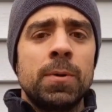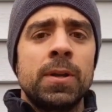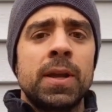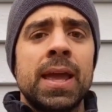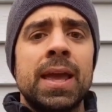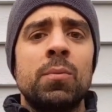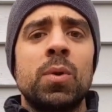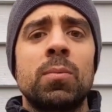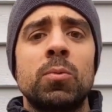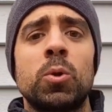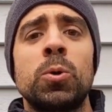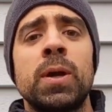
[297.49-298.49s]
But again, what
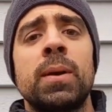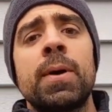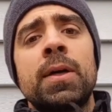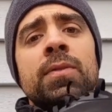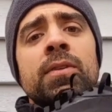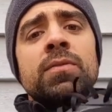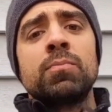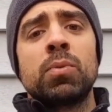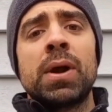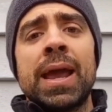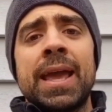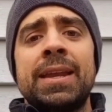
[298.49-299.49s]
I'm learning about this
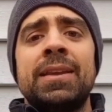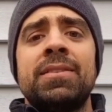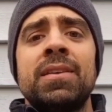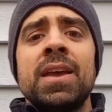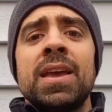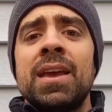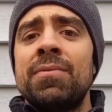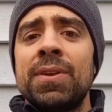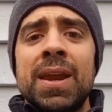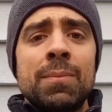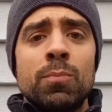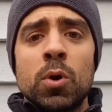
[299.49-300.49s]
brand is if
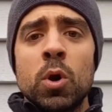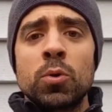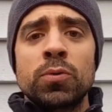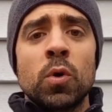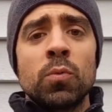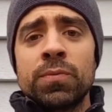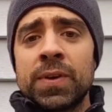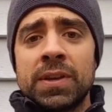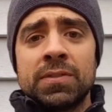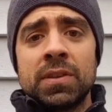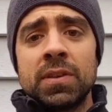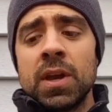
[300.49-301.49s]
it ain't broke, don't
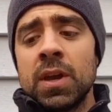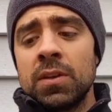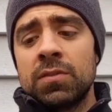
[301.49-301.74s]
fix it.